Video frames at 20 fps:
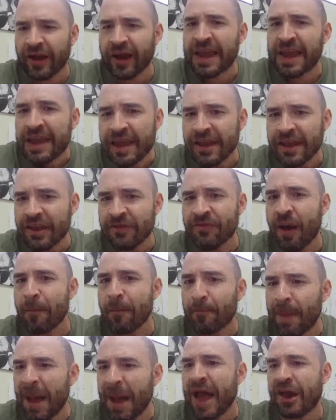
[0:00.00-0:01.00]
I felt like I
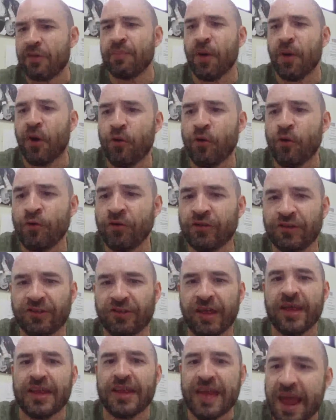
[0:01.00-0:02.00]
needed that
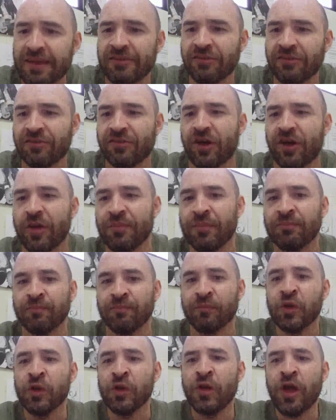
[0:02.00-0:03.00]
backbone to say, yes,
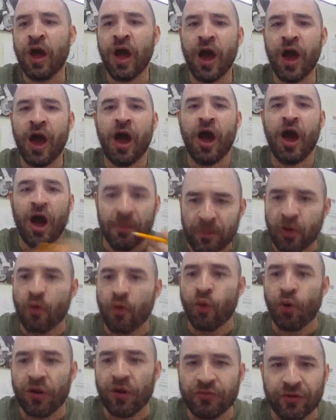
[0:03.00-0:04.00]

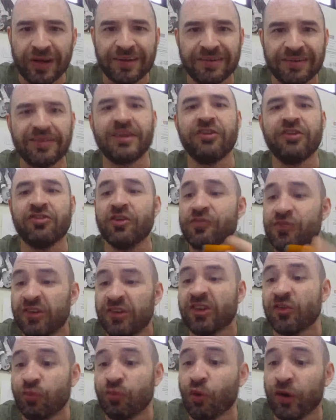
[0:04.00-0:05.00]
I'm a qualified
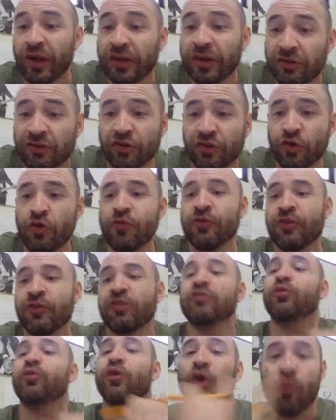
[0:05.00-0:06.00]
teacher. This is what I
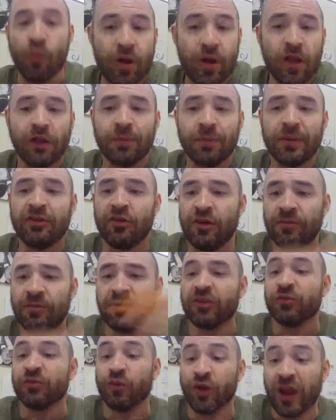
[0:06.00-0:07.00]
do. This is what I will
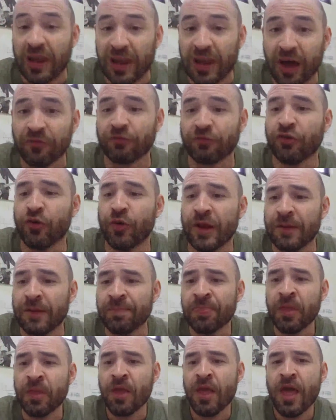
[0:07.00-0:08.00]
be doing. This is what I love
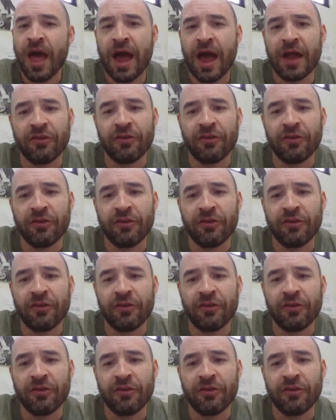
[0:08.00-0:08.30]
doing.